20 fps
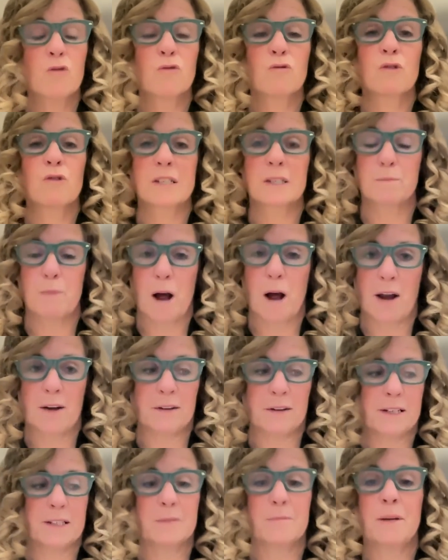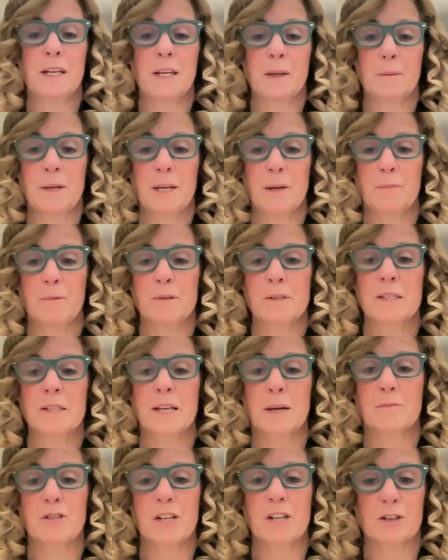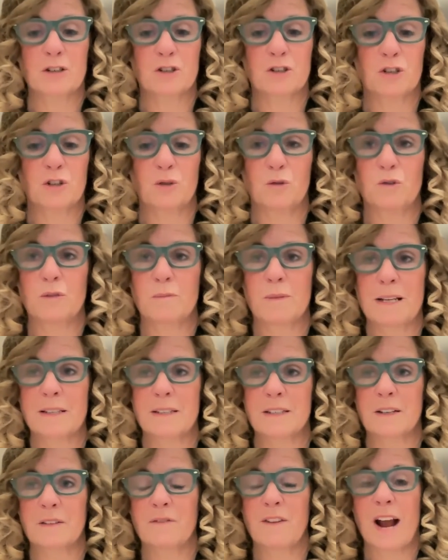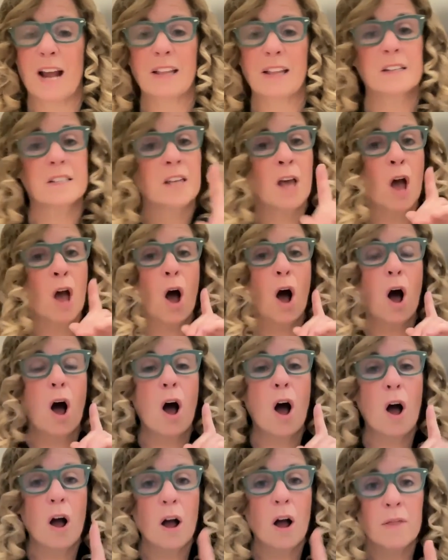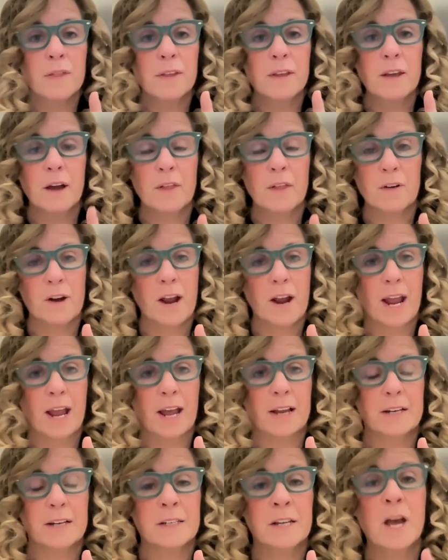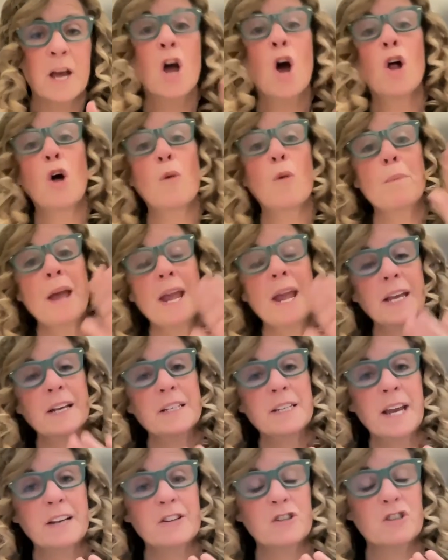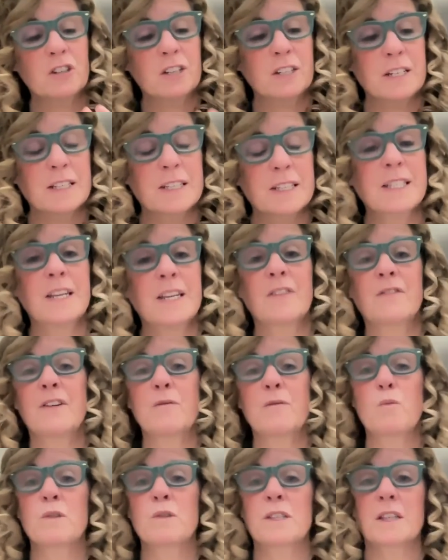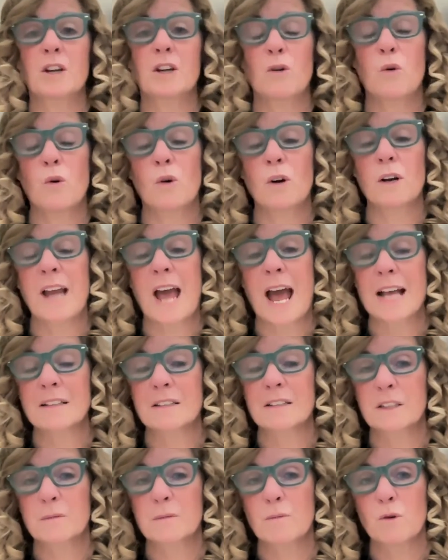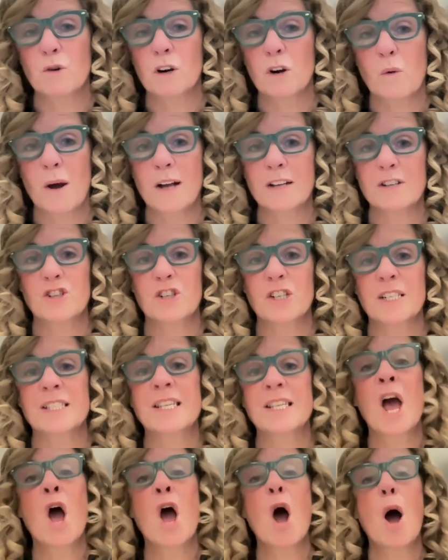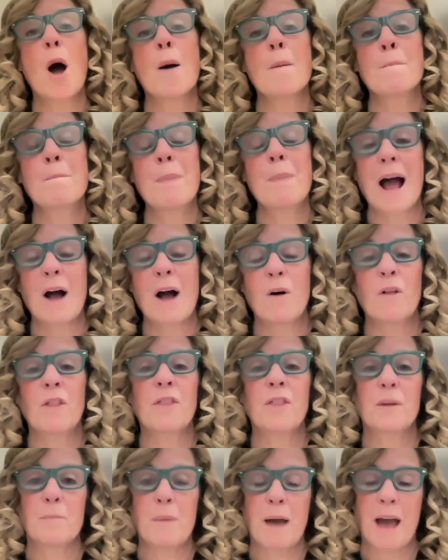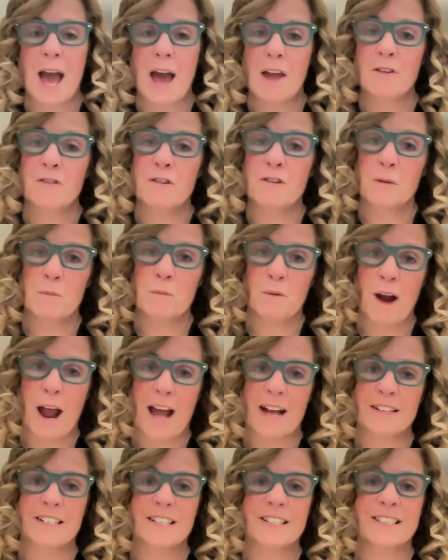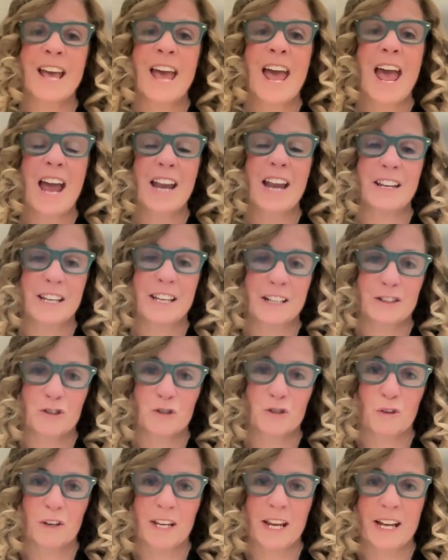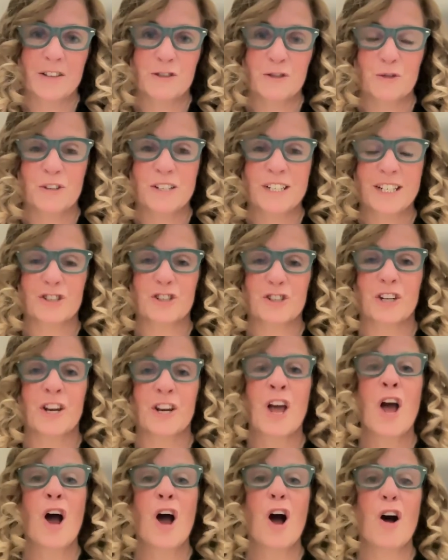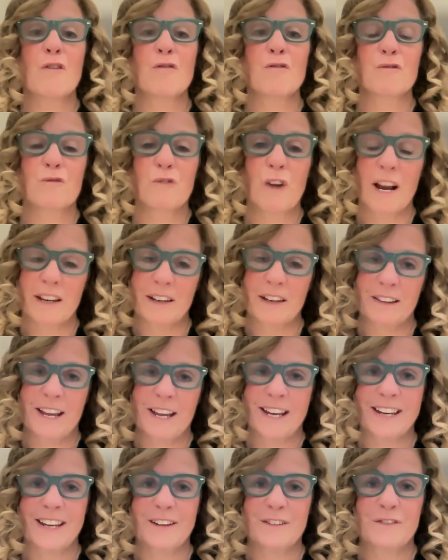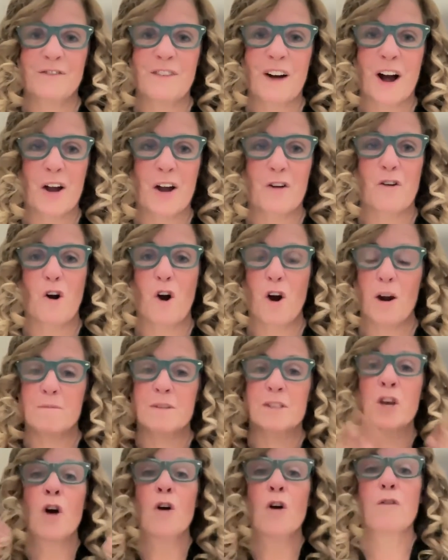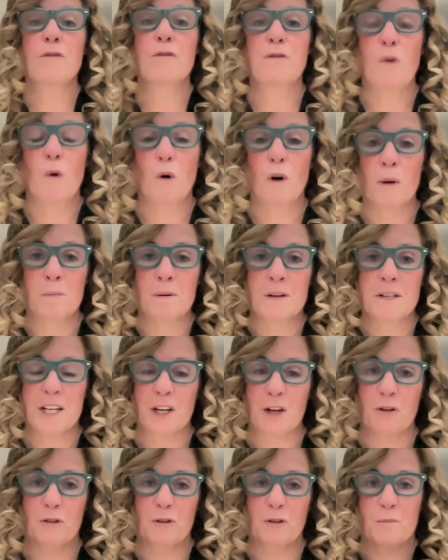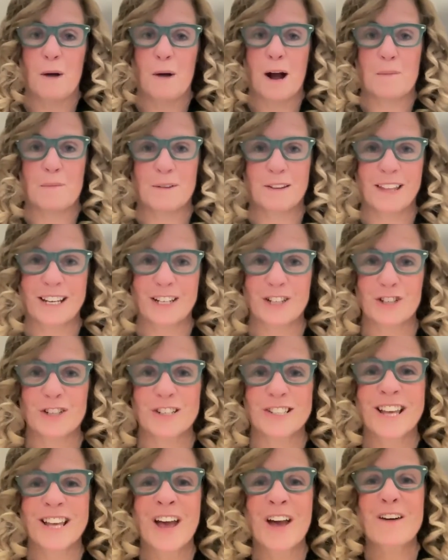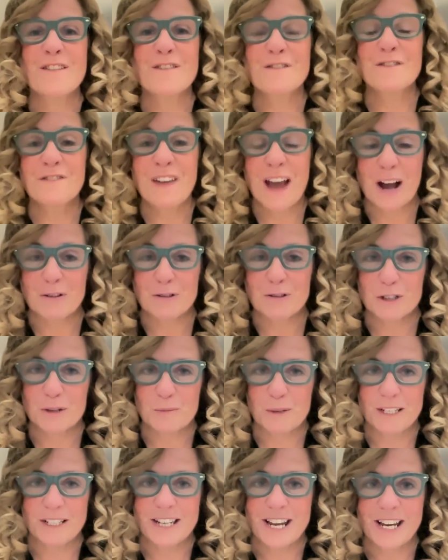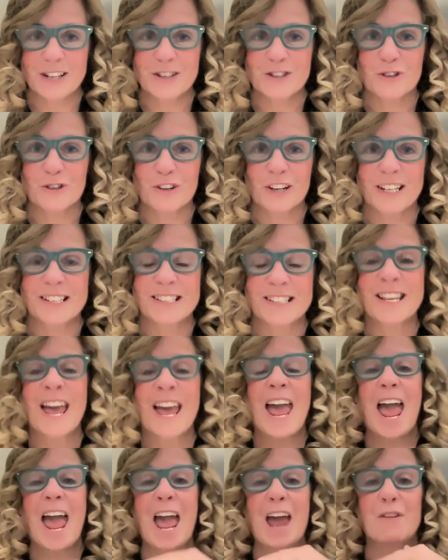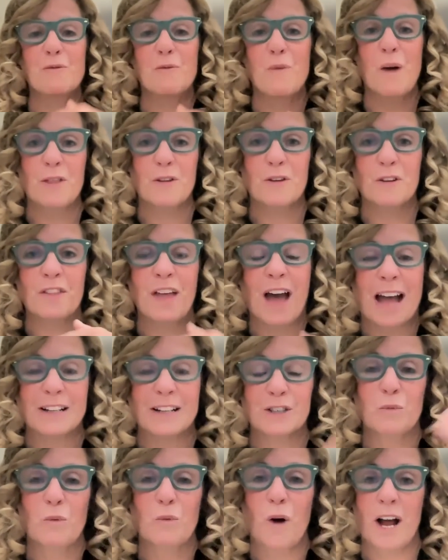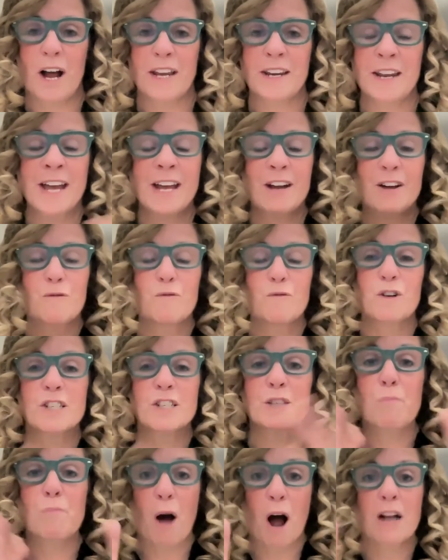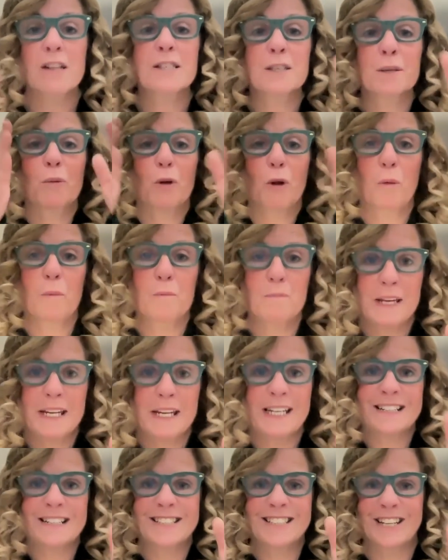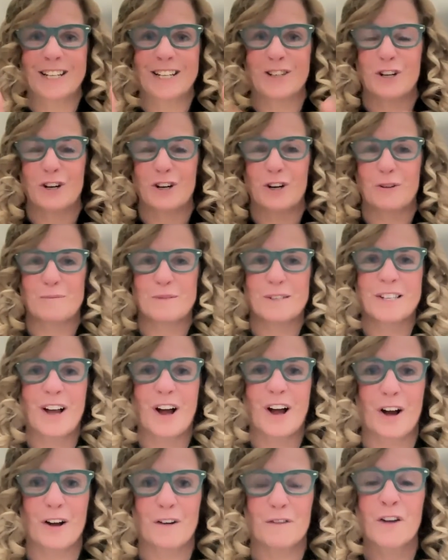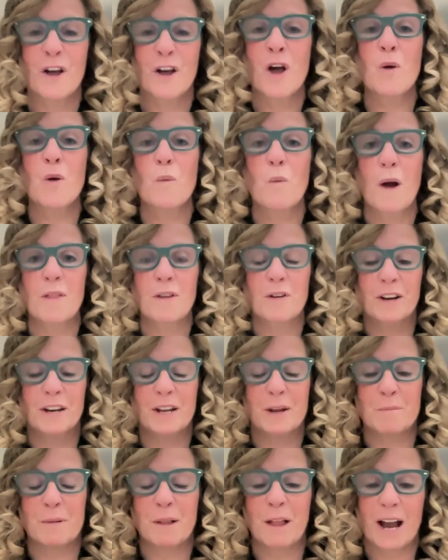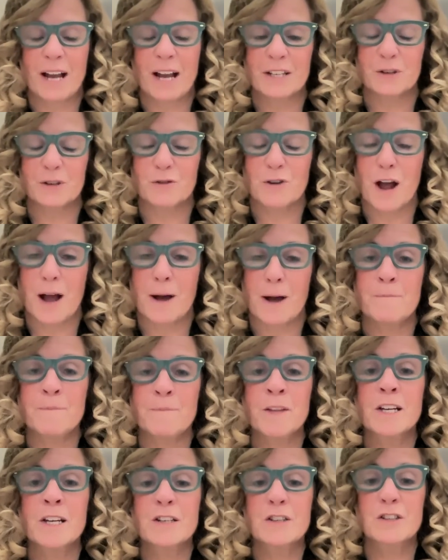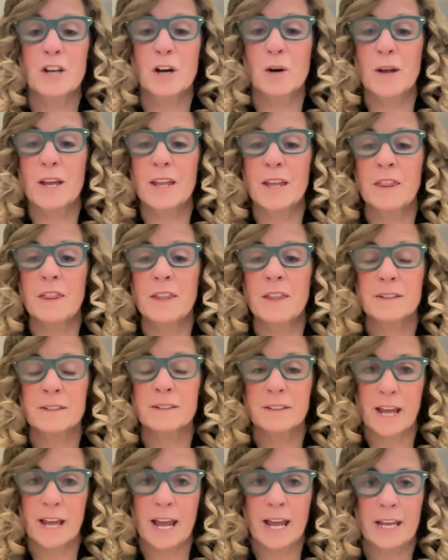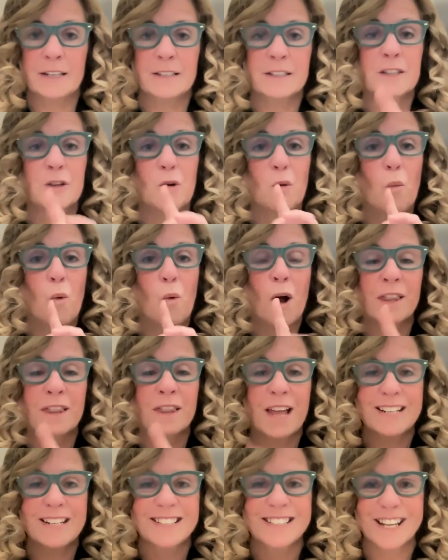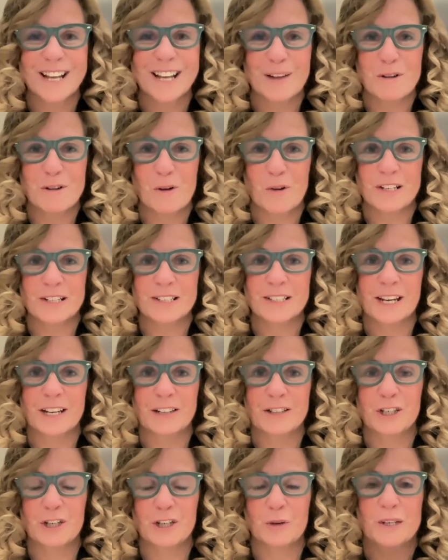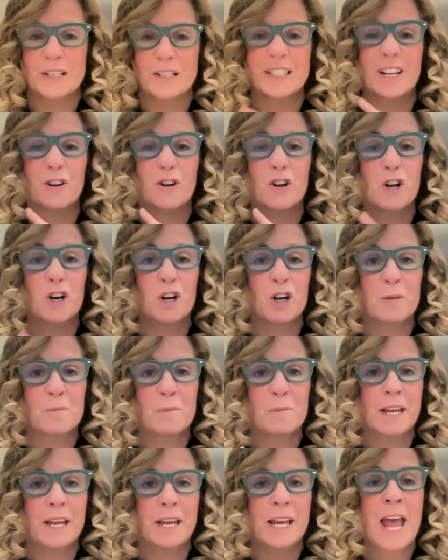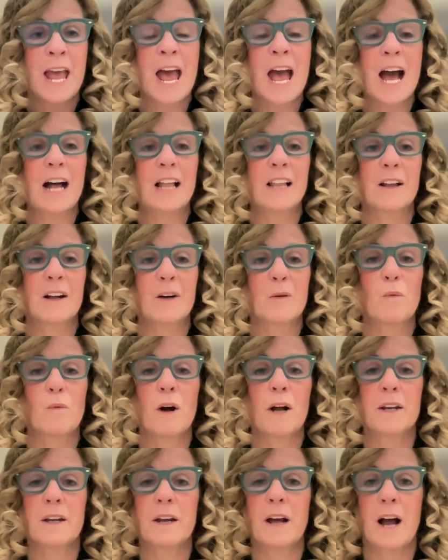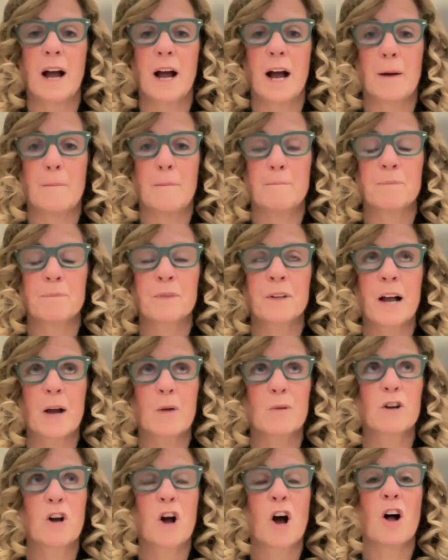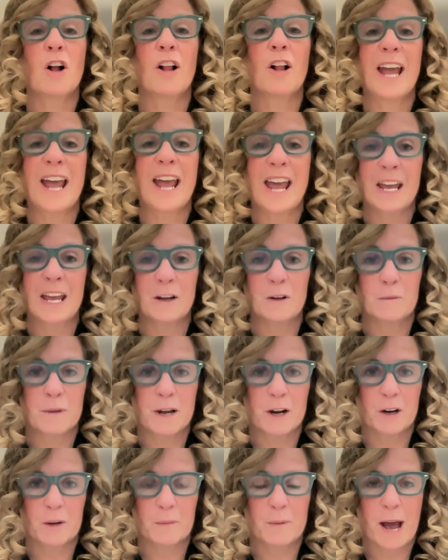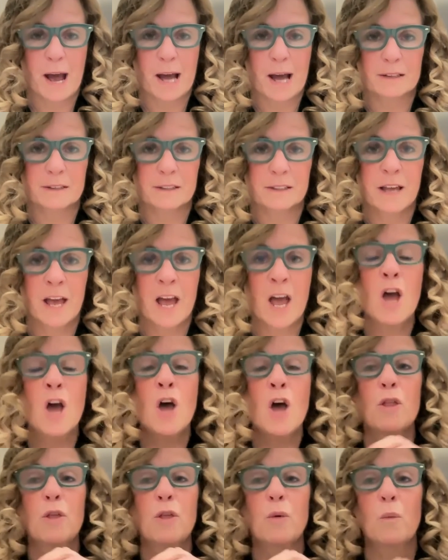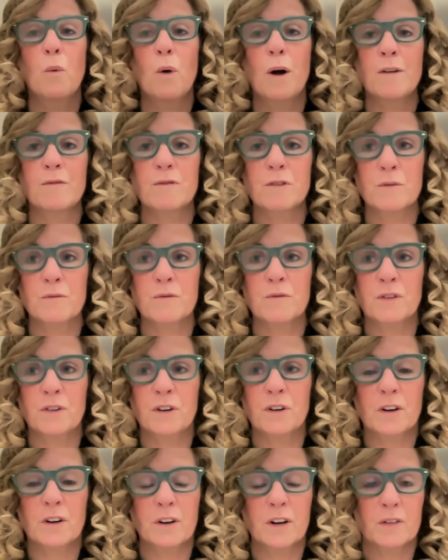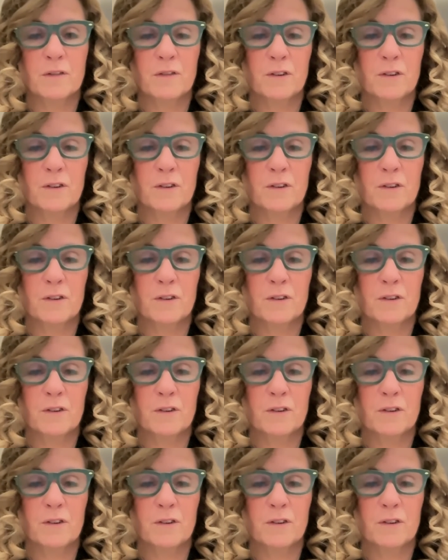respondents, meaning people subject to domestic violence. On the other hand, pay attention and see if the court asks more questions about the pattern and practice and history and tradition of regulating firearms for particular populations found to be dangerous, and whether that's what responsible means in terms of whether it applies or not. So in this case, the one last thing I'm going to say to you is there could be what I would call a Hail Mary pass. The one room for